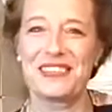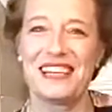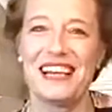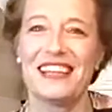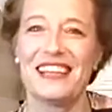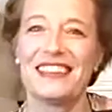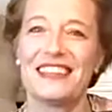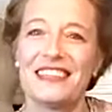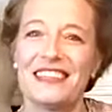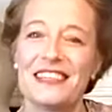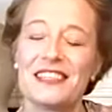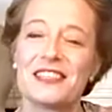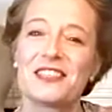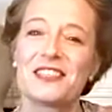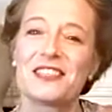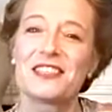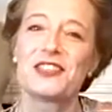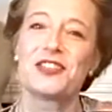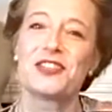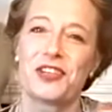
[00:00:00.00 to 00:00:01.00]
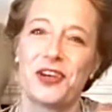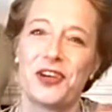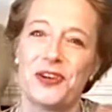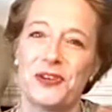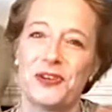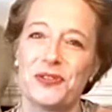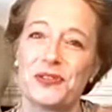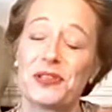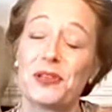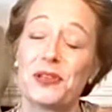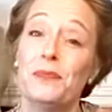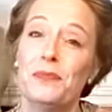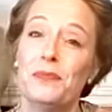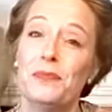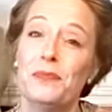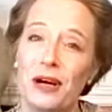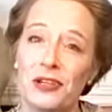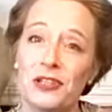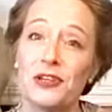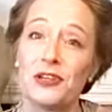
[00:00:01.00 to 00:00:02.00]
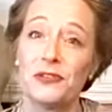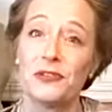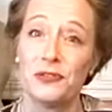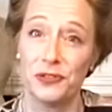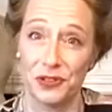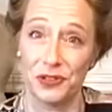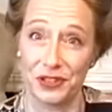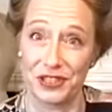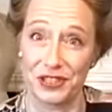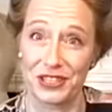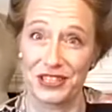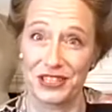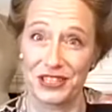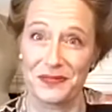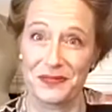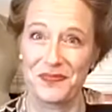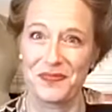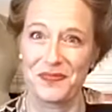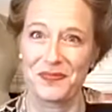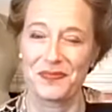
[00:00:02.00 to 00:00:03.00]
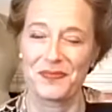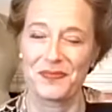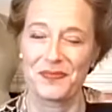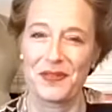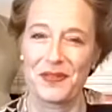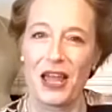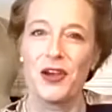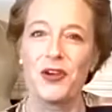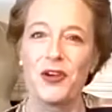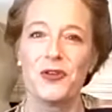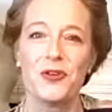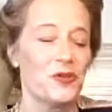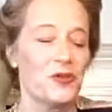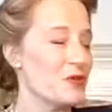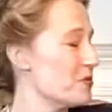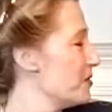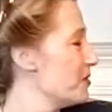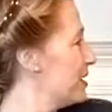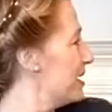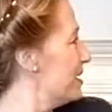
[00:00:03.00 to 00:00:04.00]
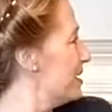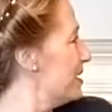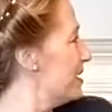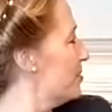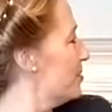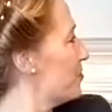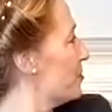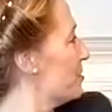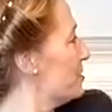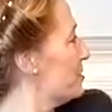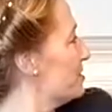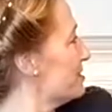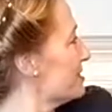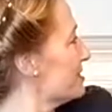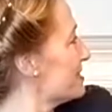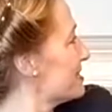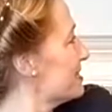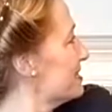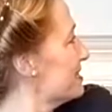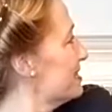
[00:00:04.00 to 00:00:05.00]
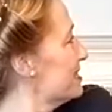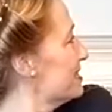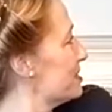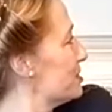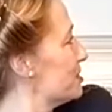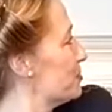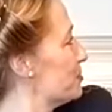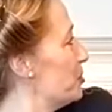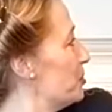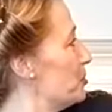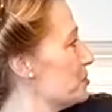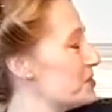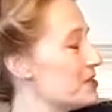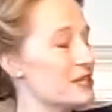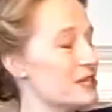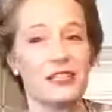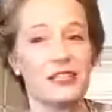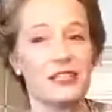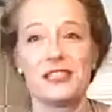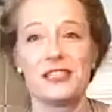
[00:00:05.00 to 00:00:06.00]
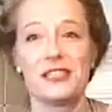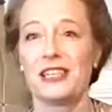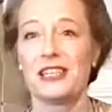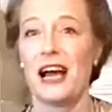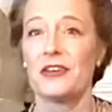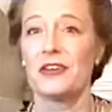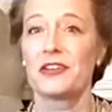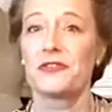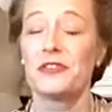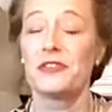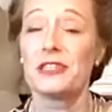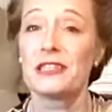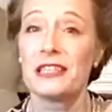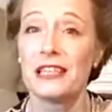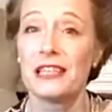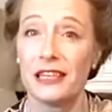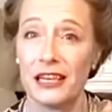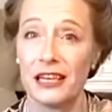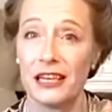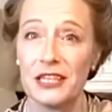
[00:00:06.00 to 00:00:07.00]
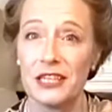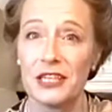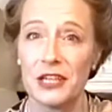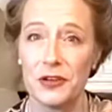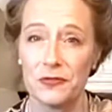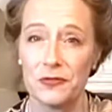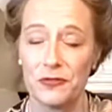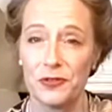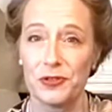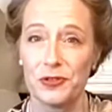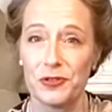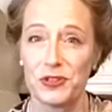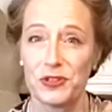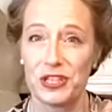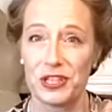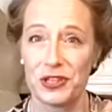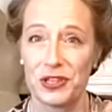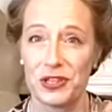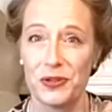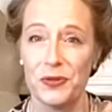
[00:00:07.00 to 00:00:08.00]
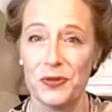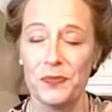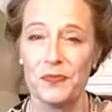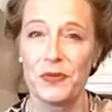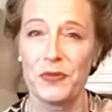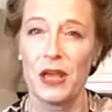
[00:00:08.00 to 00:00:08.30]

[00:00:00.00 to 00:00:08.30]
and this shows Marta Fuchs, who was deported to Auschwitz in 1942.